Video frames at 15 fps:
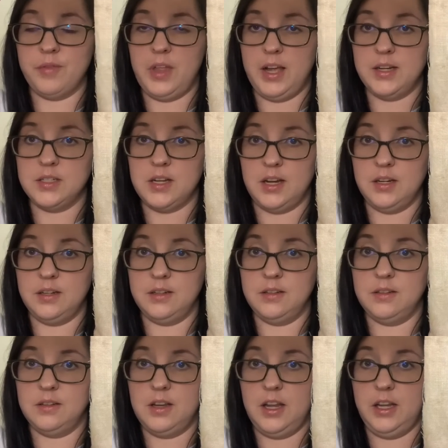that done
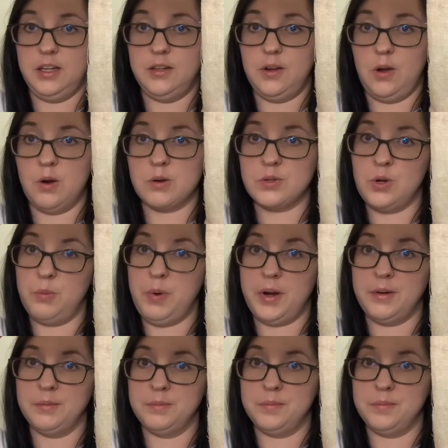in October.